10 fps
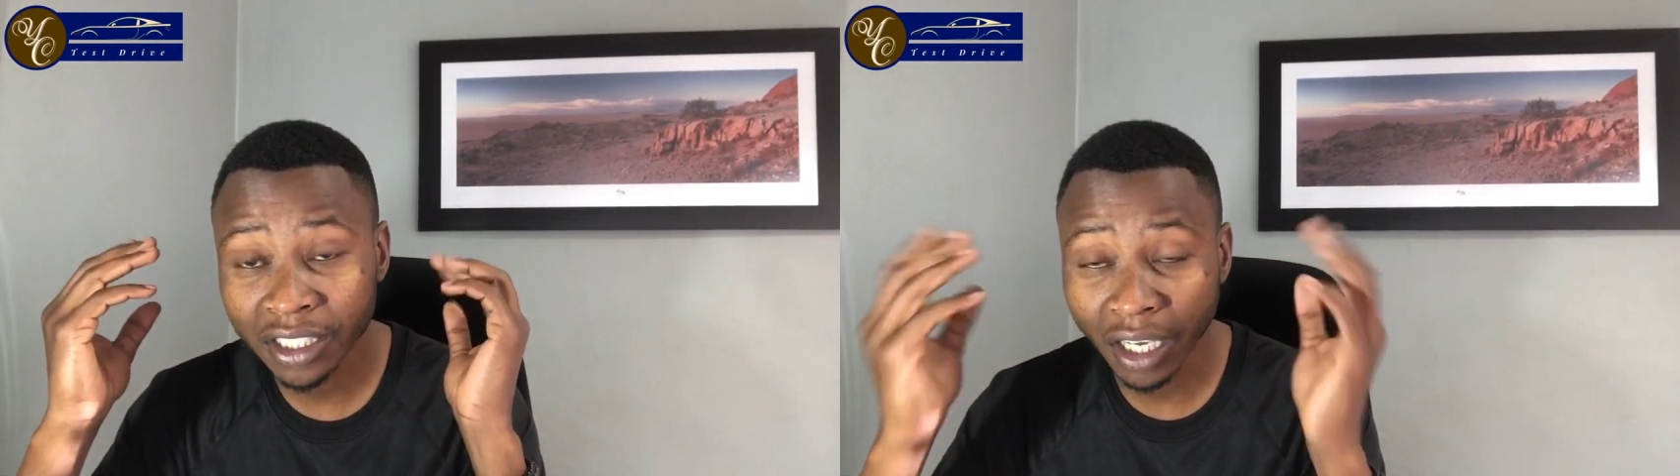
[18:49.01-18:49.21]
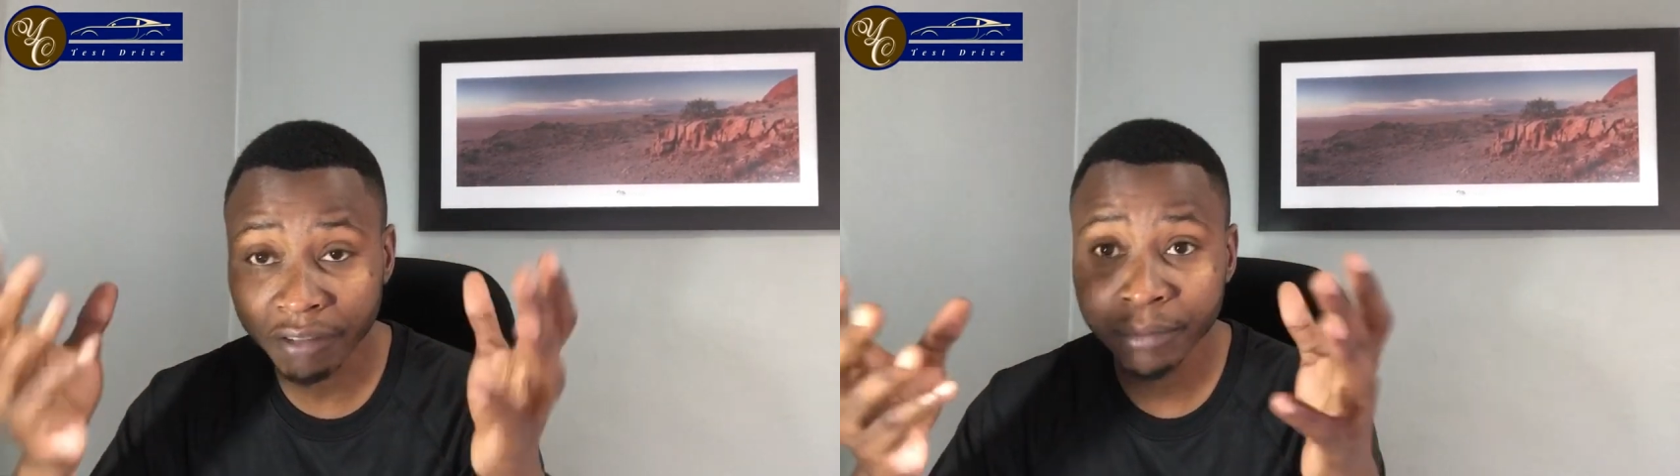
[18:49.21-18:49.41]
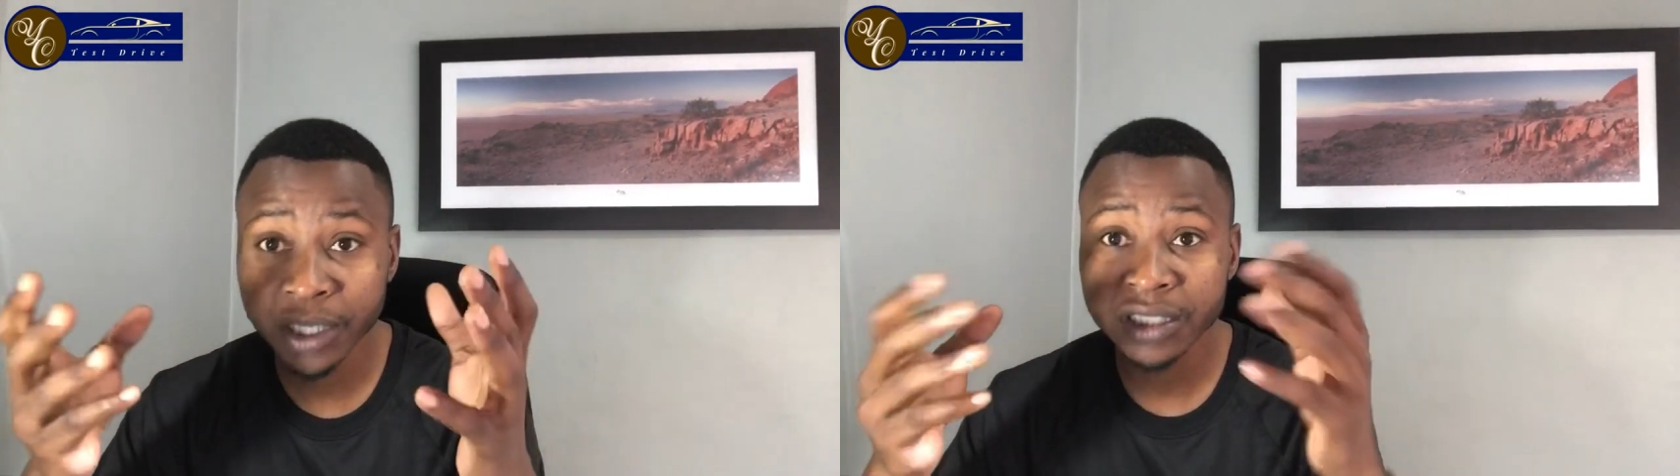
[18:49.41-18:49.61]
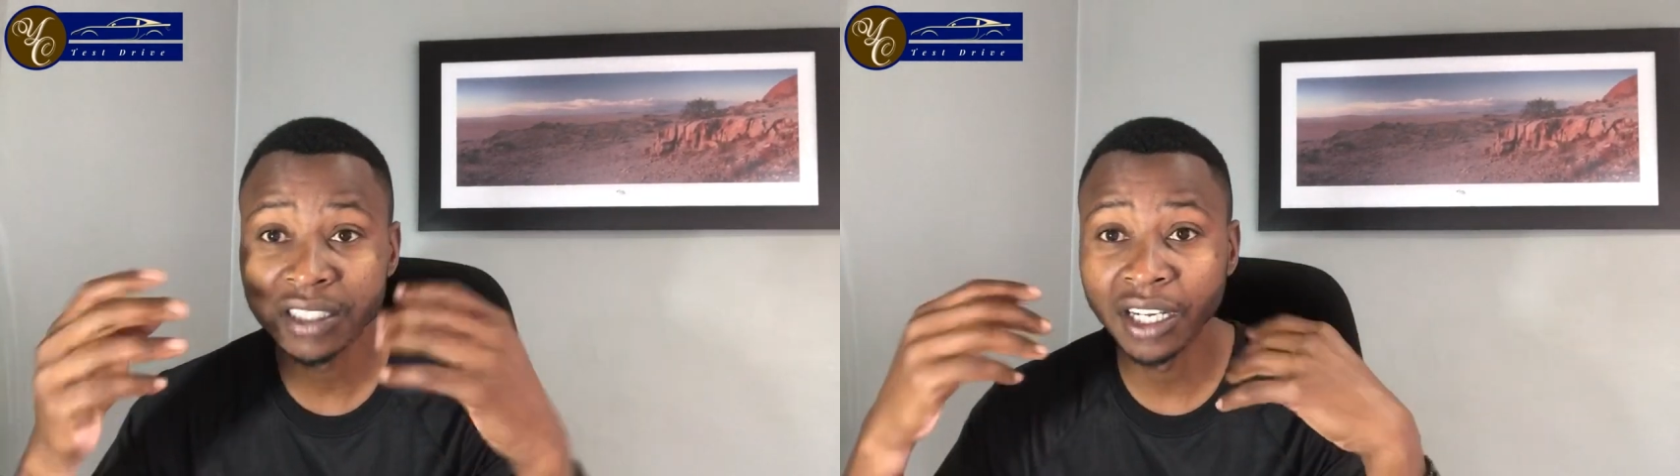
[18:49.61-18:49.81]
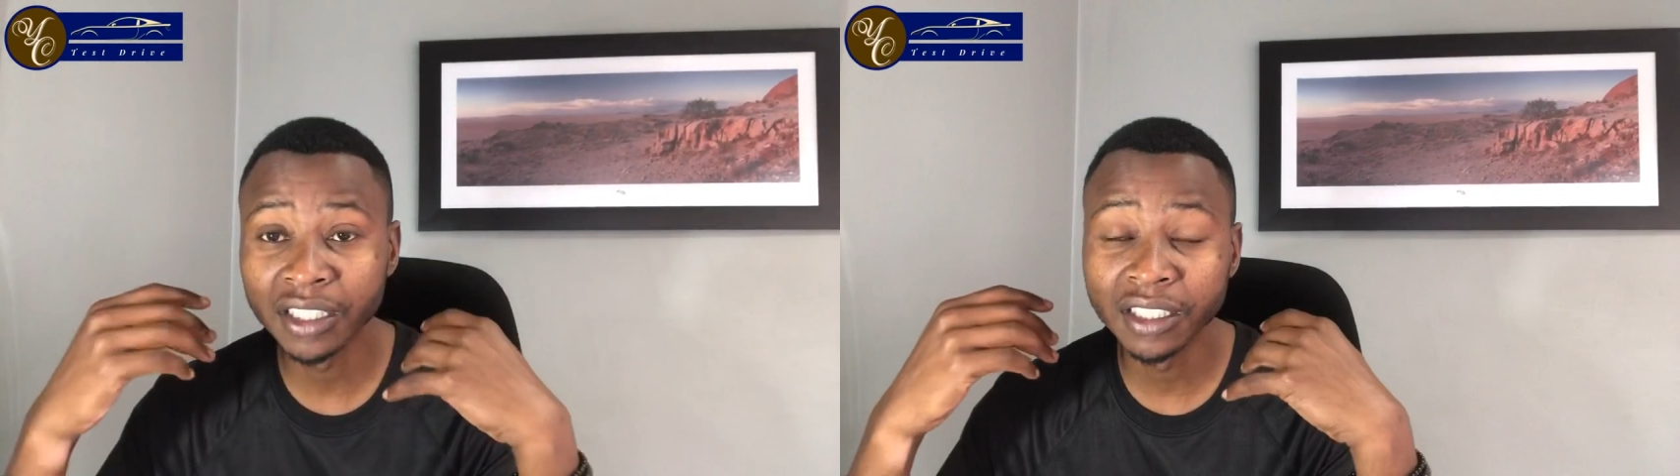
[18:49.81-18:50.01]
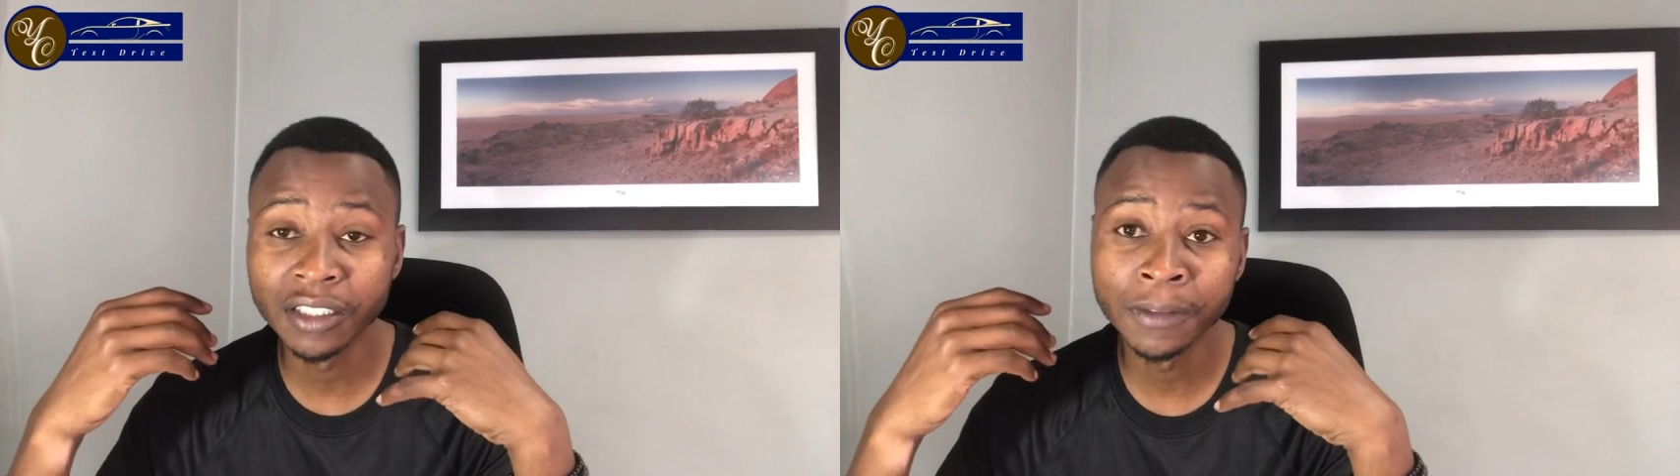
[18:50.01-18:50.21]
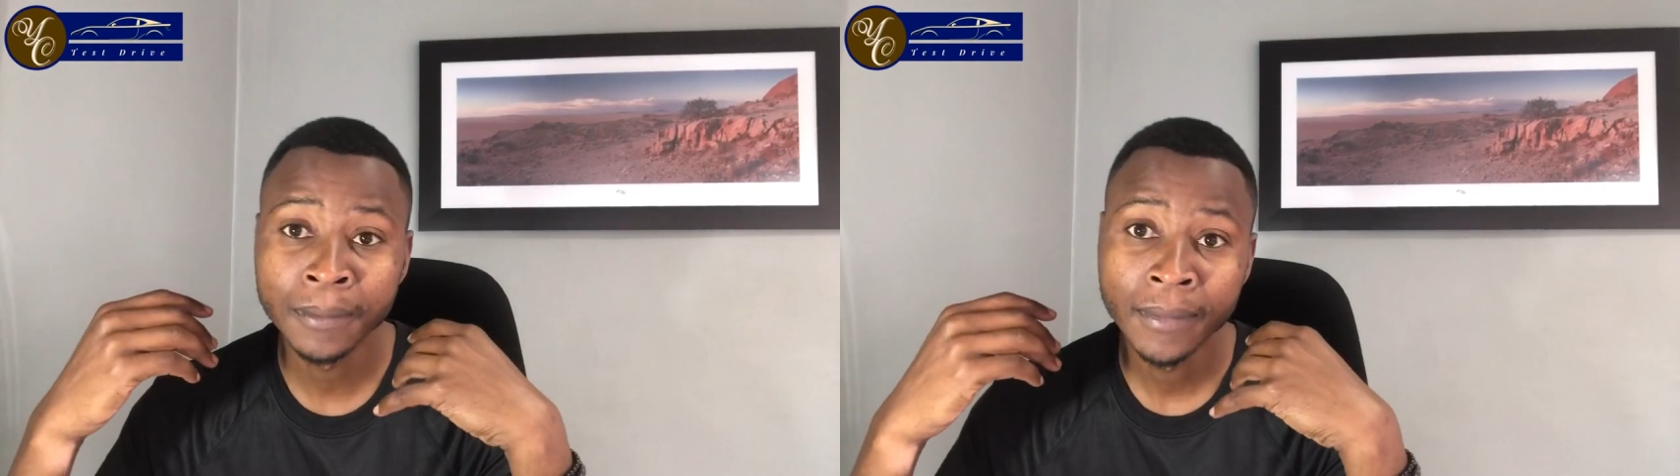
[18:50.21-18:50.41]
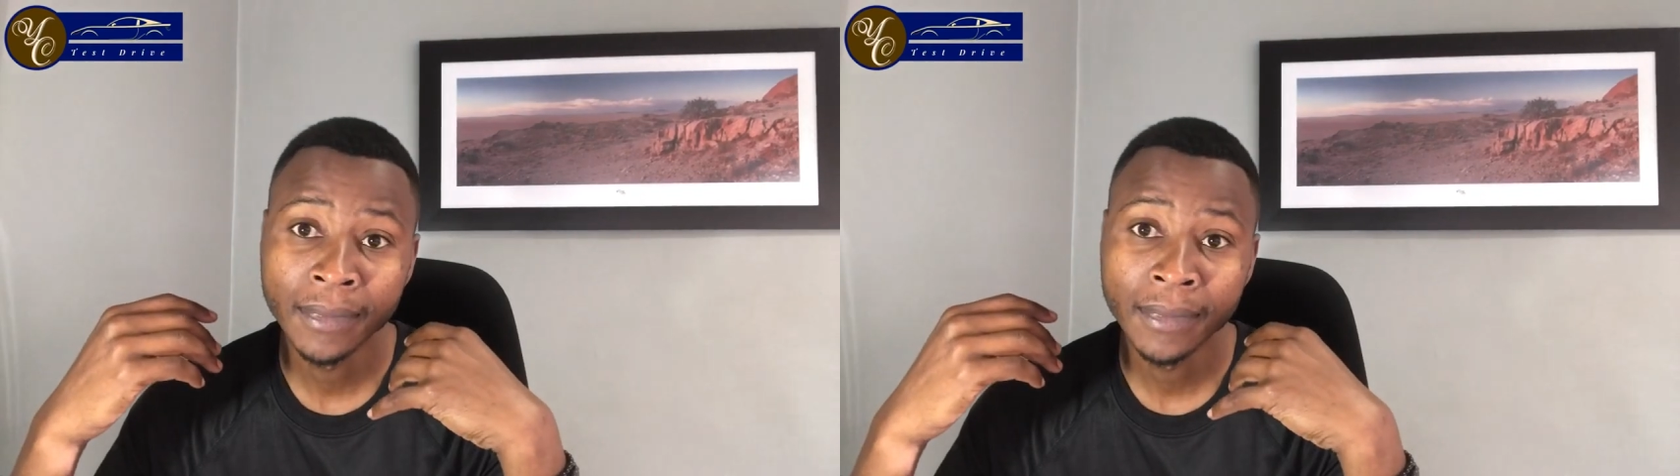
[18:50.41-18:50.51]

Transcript: government, regarding